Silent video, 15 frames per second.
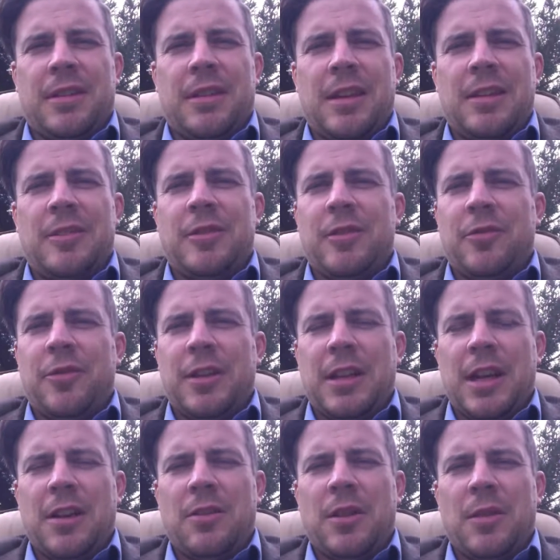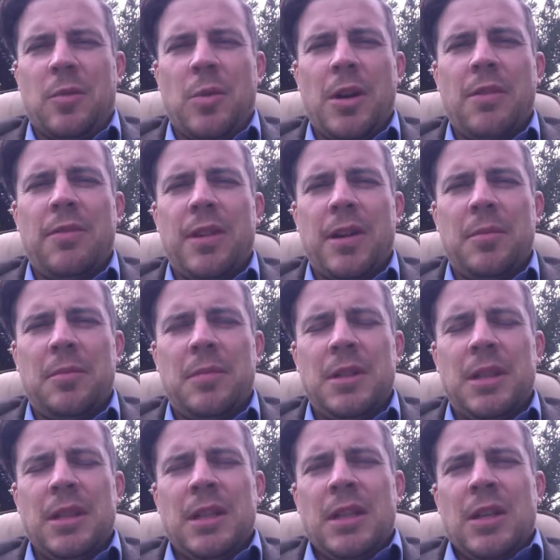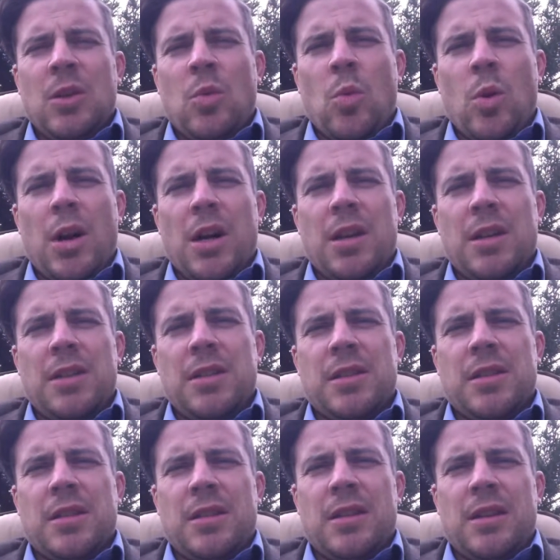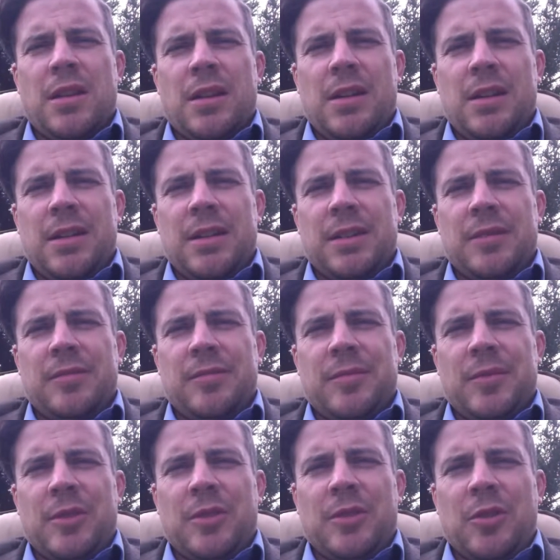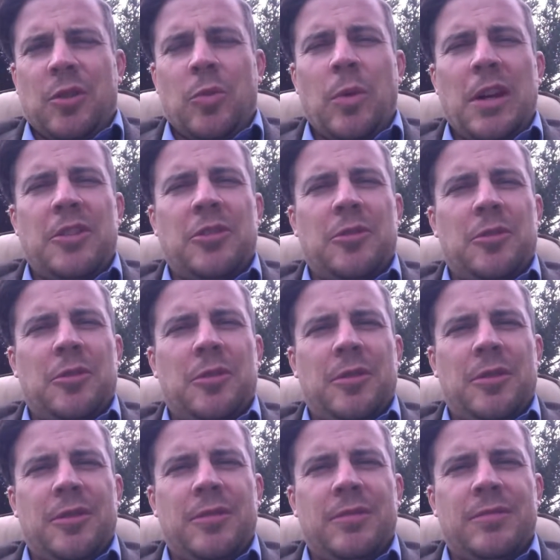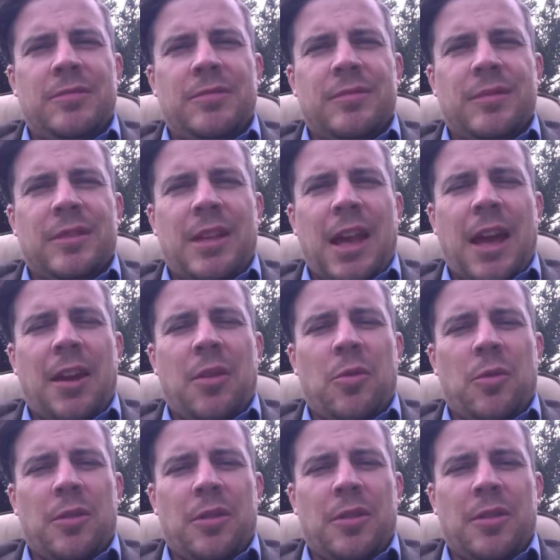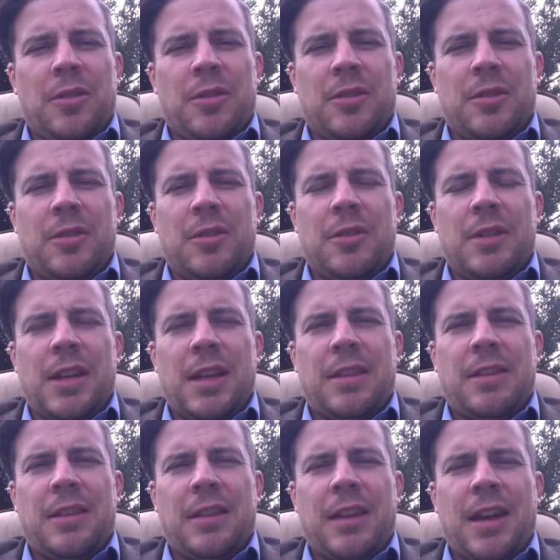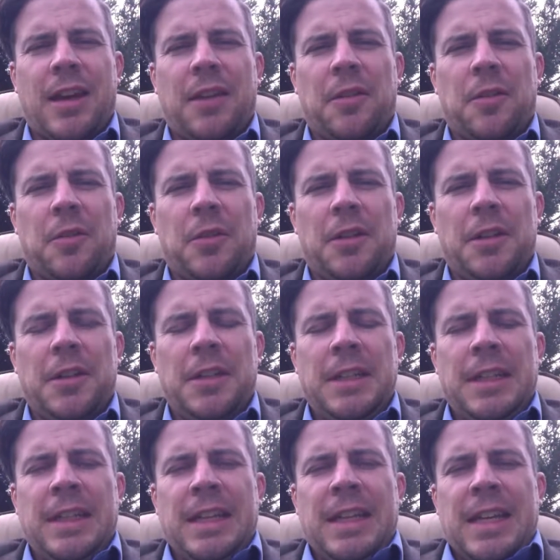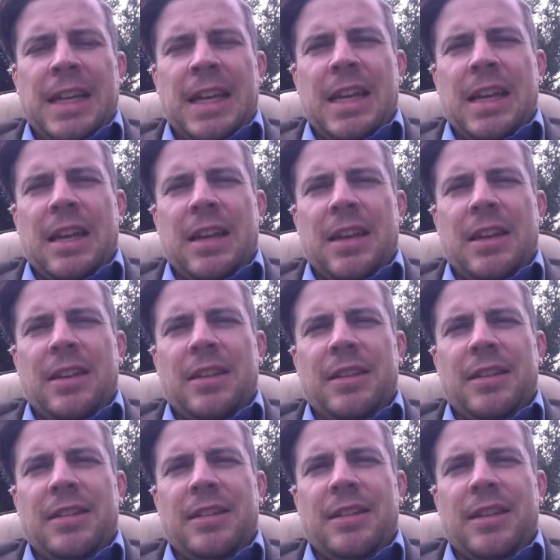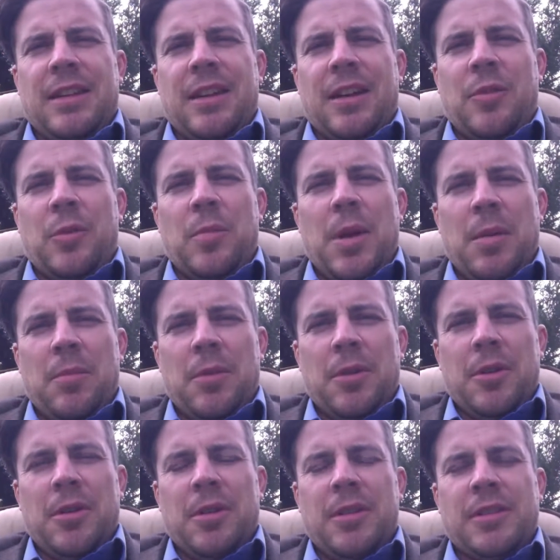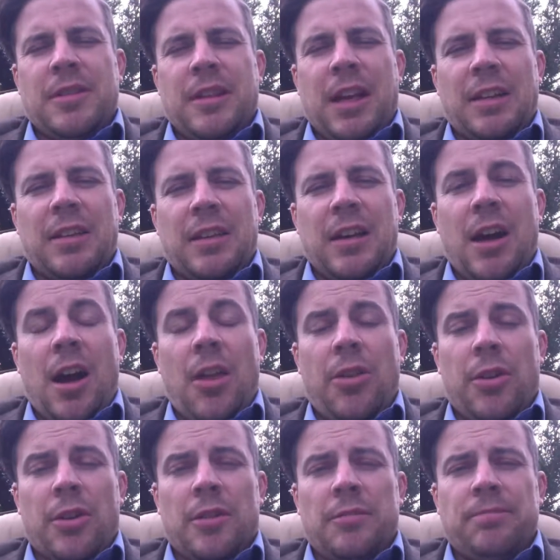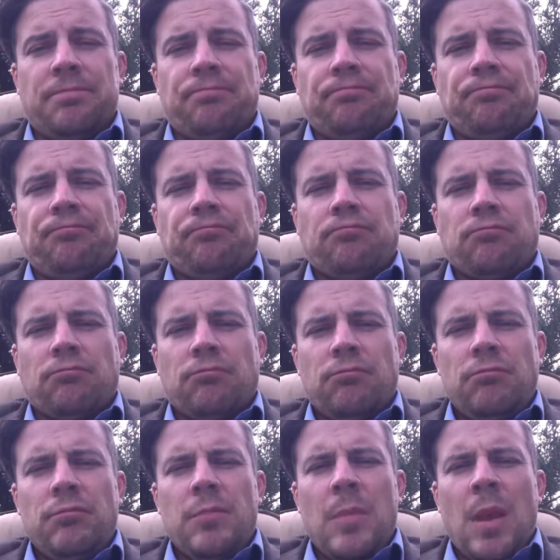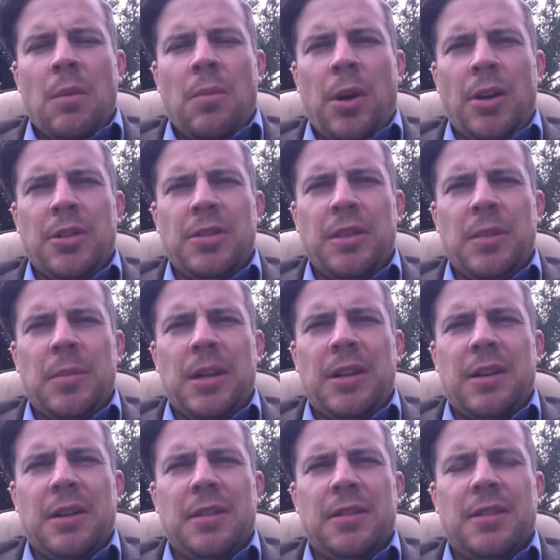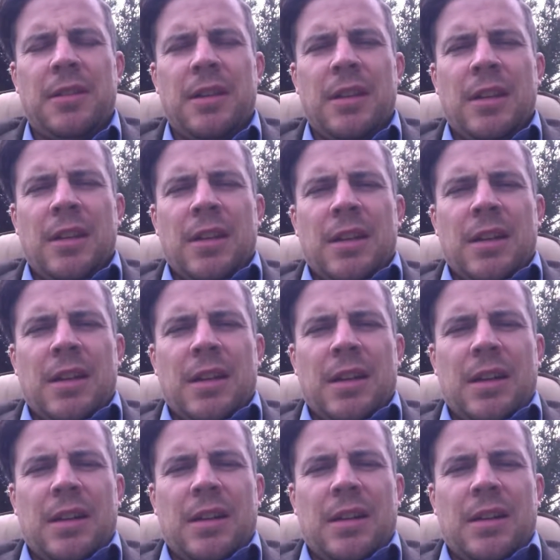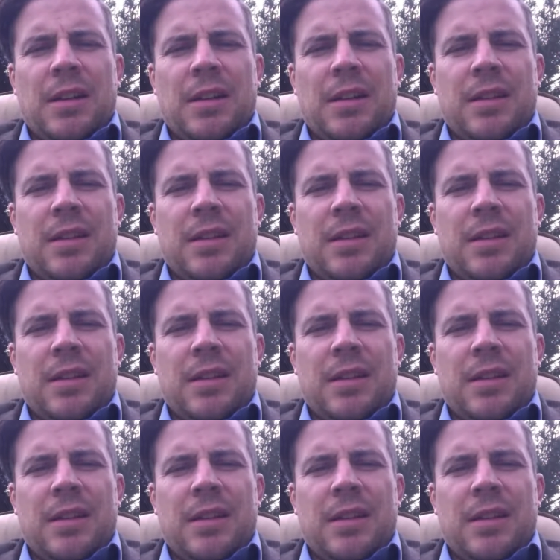things to fill out, and one of them was her racial category or her ethnic category. And I remember selecting other, partially because uh,